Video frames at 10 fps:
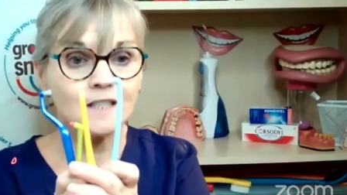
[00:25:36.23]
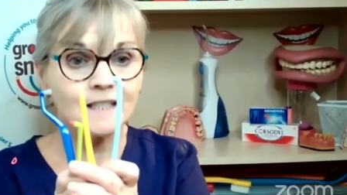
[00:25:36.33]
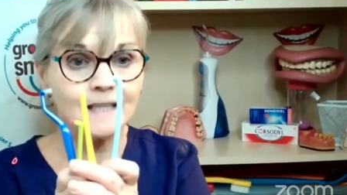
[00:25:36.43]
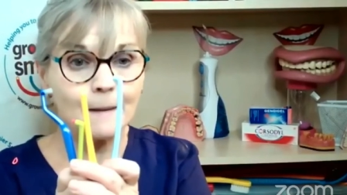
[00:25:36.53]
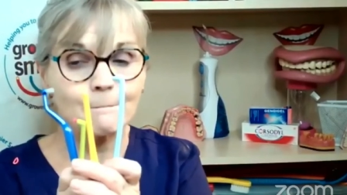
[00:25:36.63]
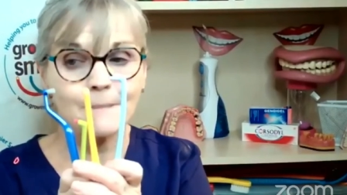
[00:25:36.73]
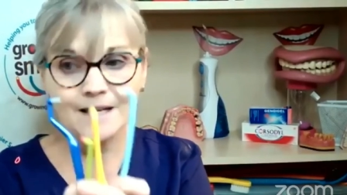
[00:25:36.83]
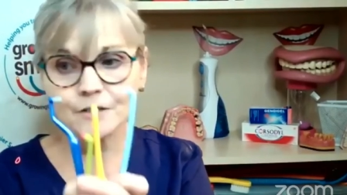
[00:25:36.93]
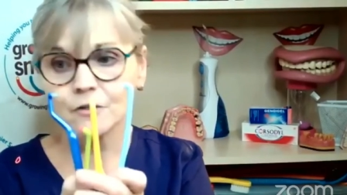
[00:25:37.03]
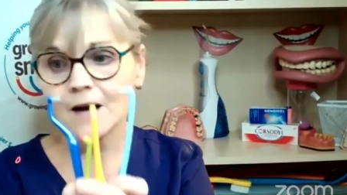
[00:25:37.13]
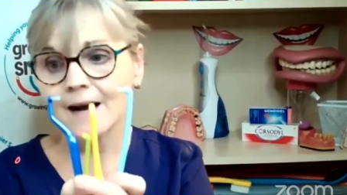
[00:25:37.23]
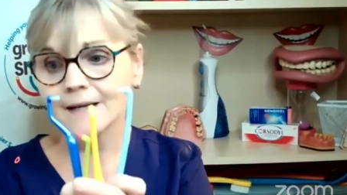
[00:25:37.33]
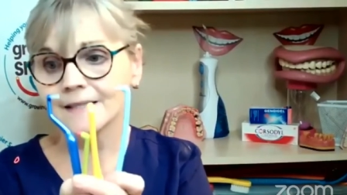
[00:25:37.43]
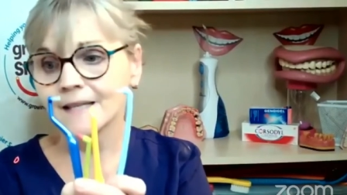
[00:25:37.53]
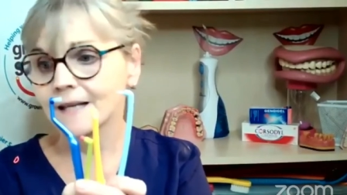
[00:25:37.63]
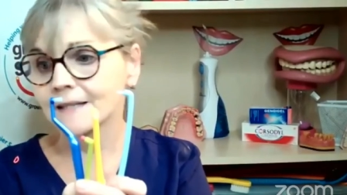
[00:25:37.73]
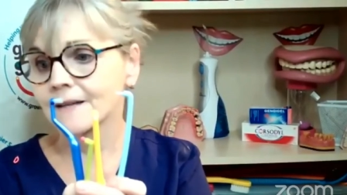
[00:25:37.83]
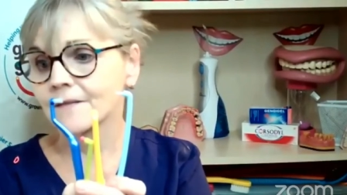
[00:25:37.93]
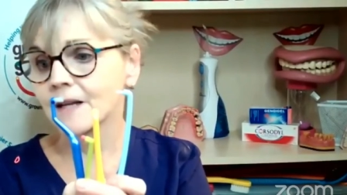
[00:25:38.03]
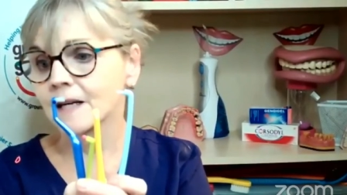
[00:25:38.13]
can get better access
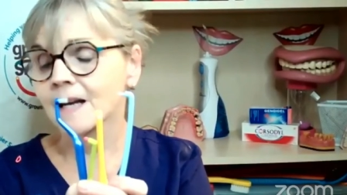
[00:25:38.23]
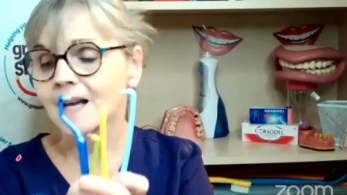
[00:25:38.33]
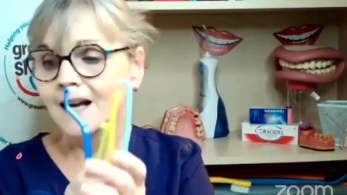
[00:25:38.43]
in there.